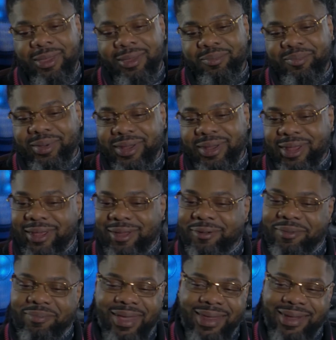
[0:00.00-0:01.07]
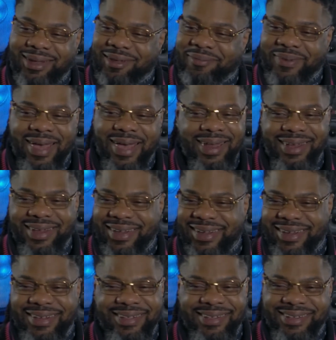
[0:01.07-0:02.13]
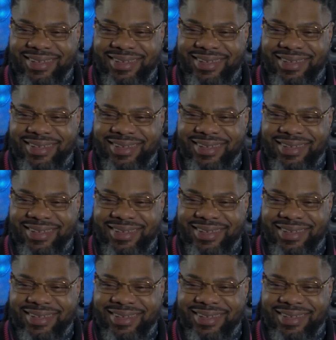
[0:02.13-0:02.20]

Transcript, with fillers: But uh, we made it up out of there.